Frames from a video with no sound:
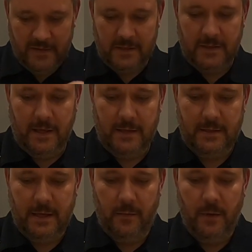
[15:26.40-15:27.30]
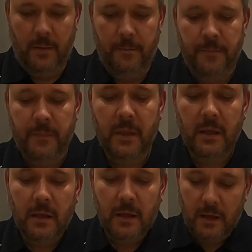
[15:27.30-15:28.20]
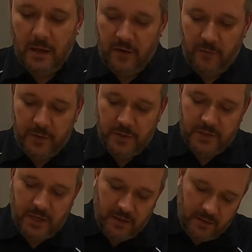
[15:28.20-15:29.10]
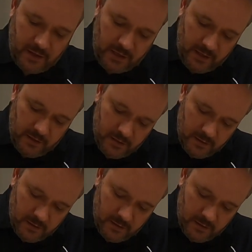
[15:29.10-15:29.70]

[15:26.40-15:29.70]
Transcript: So that's that one. And if we just get the